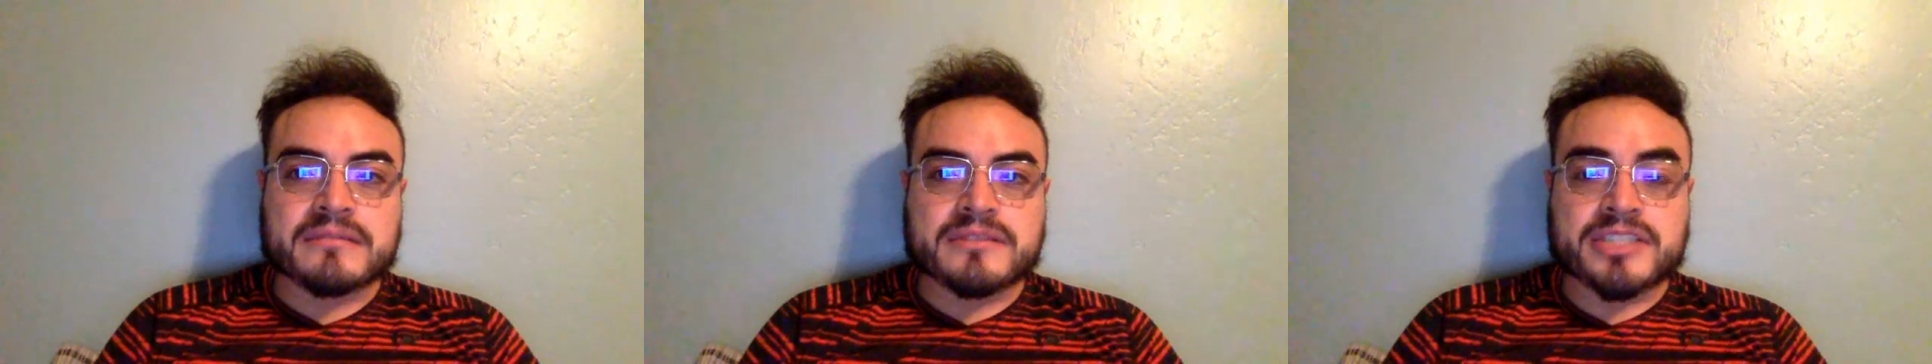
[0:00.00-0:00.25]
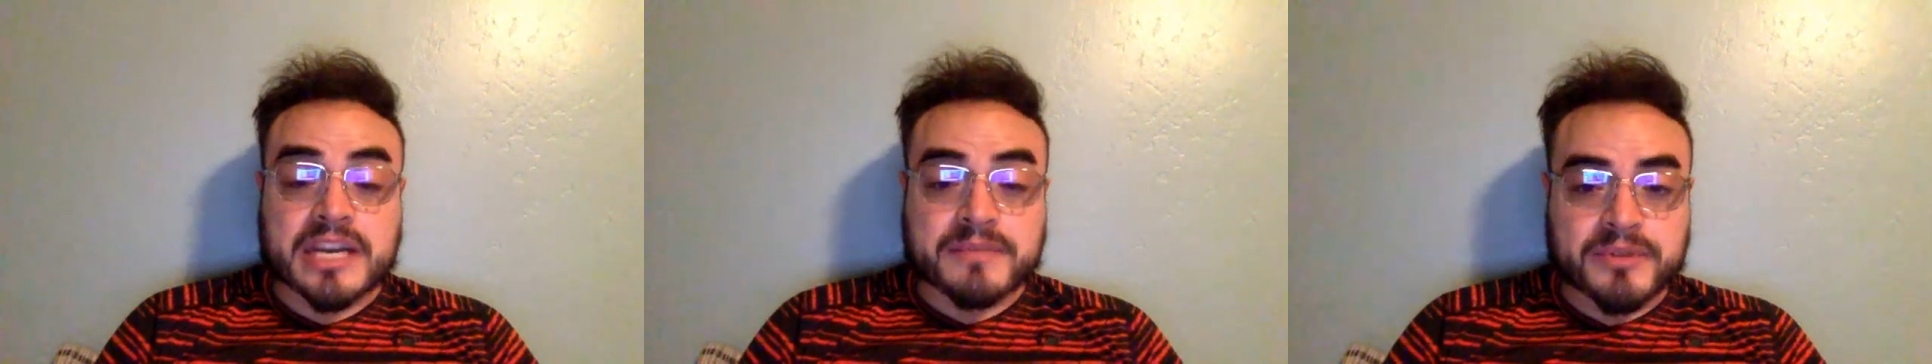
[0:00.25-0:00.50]

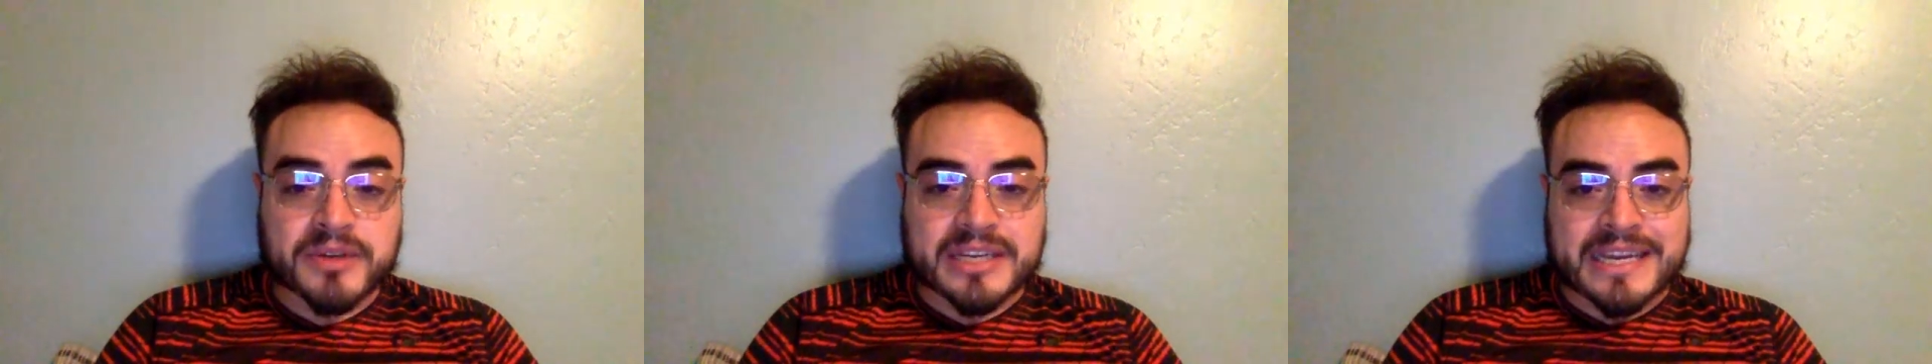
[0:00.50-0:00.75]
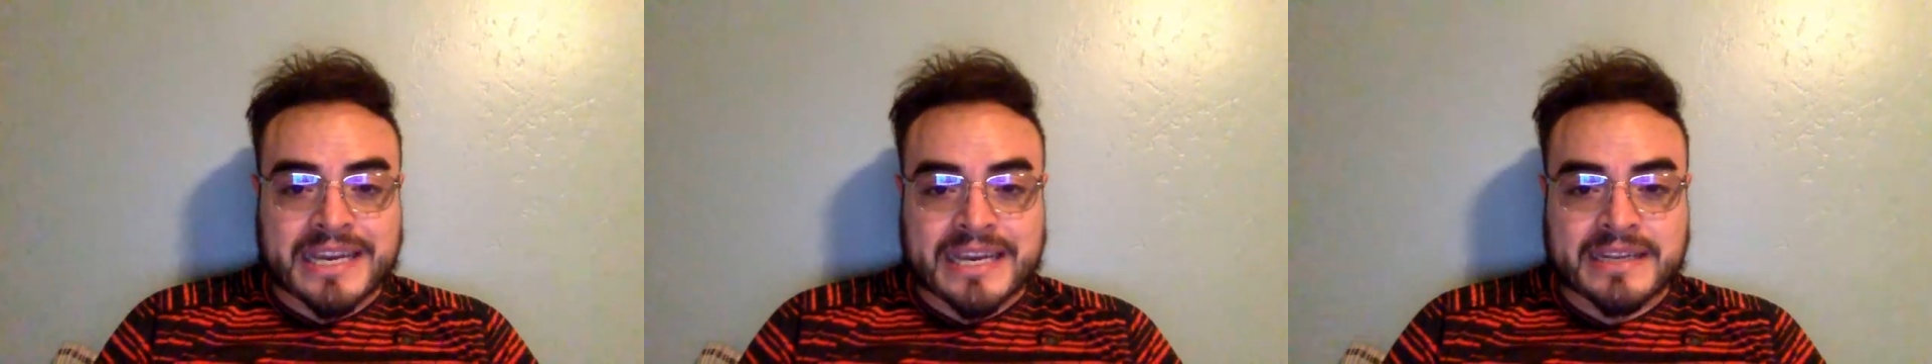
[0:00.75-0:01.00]
checkbook
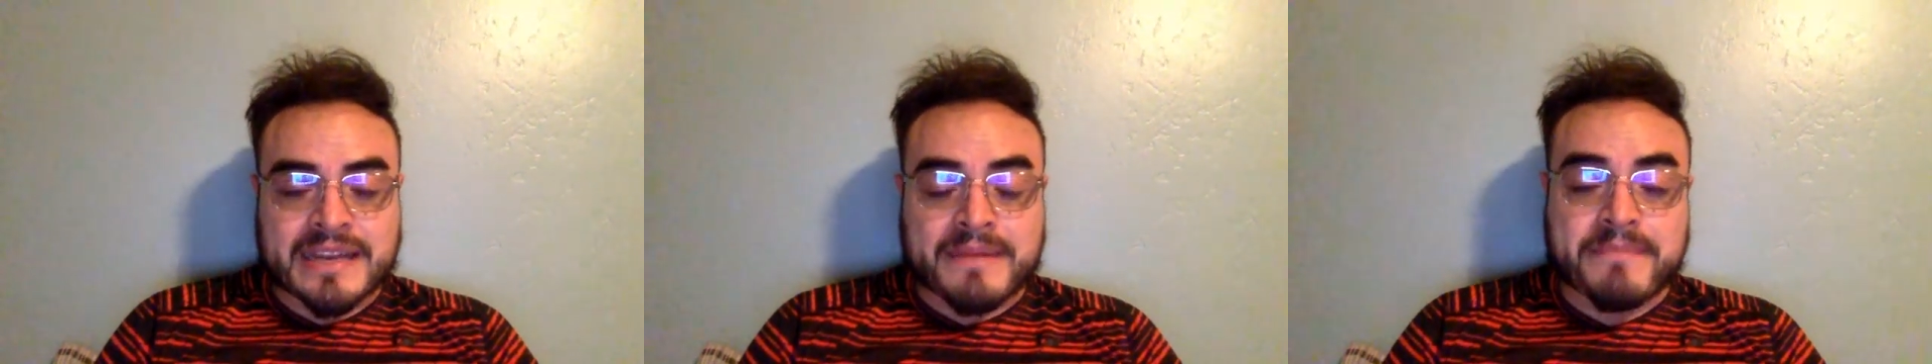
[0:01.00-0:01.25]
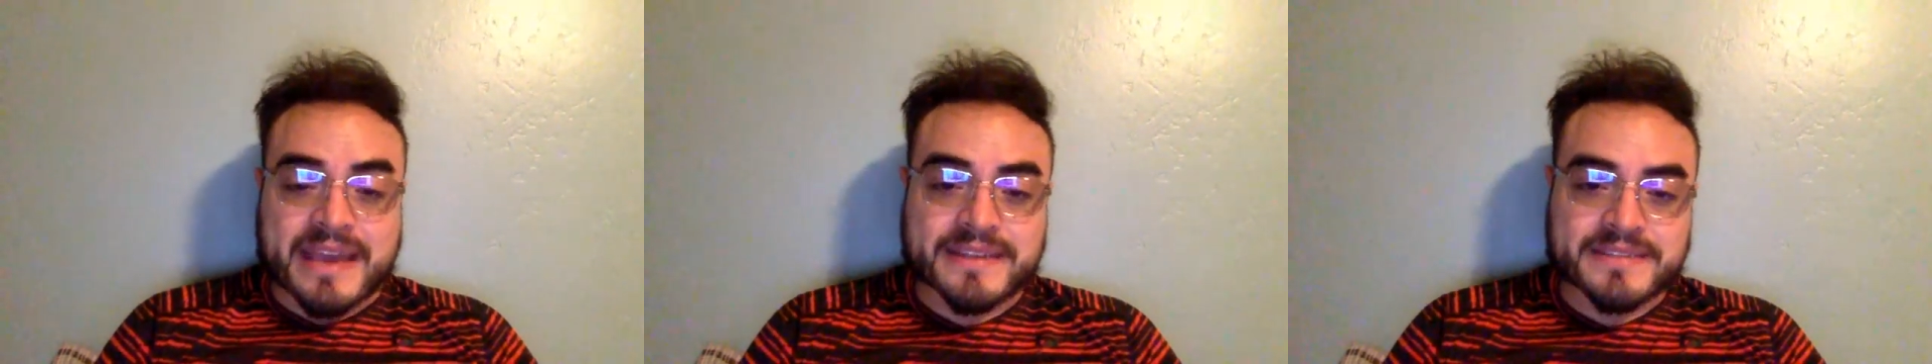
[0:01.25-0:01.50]
and a
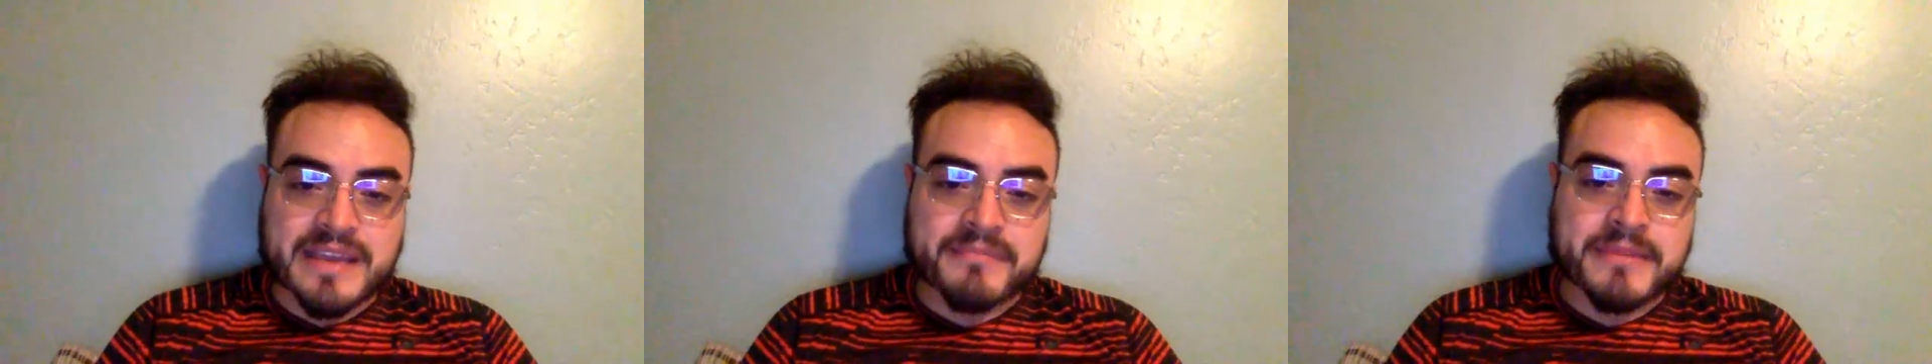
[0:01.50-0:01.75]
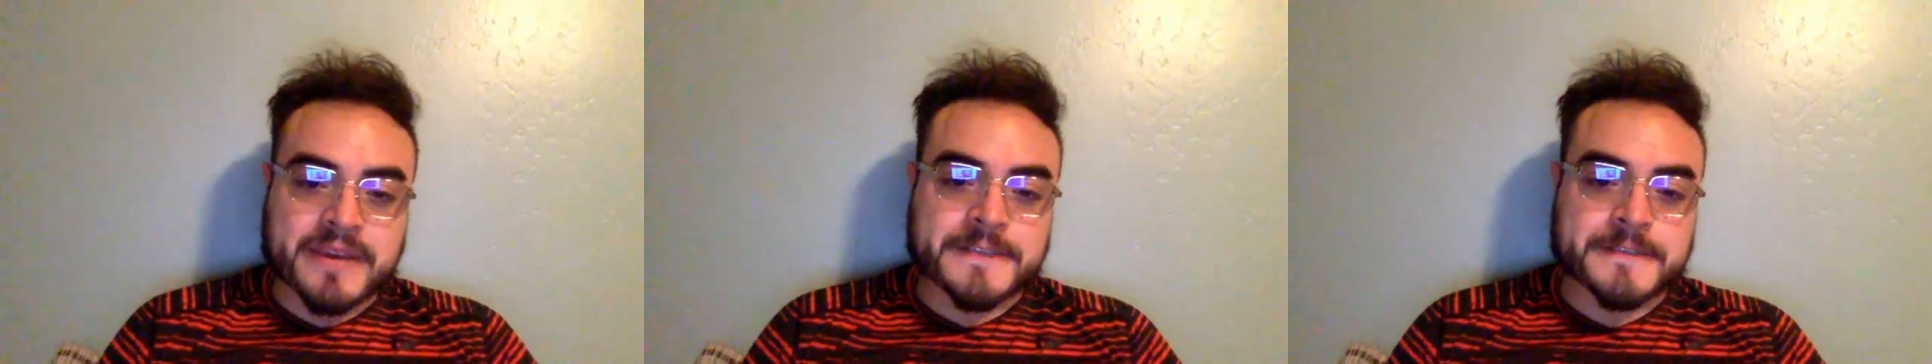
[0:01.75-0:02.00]
bank
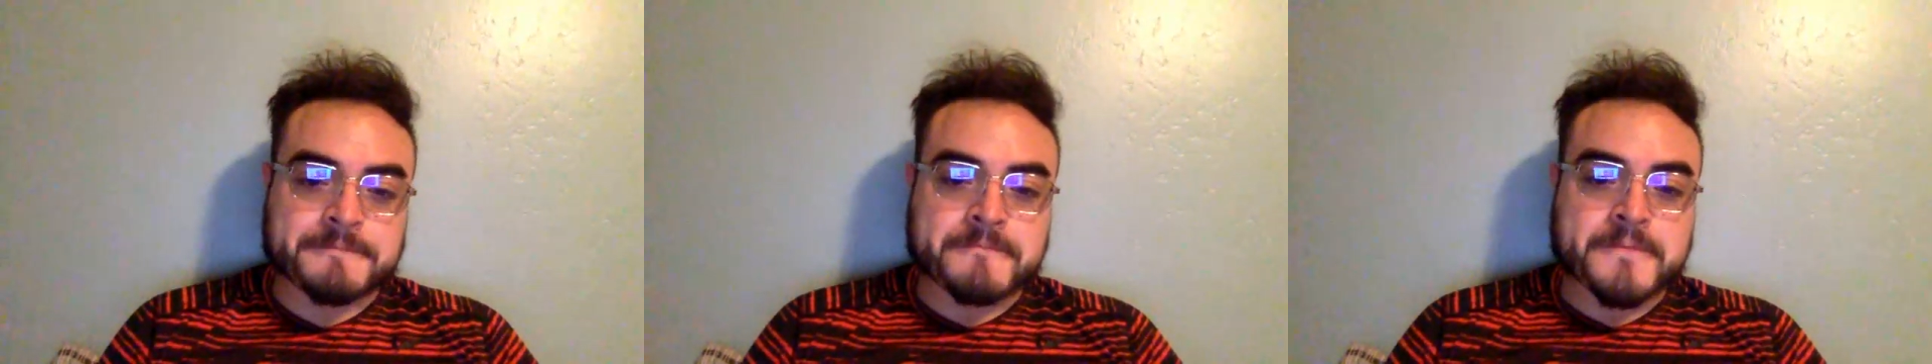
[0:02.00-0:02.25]
statement,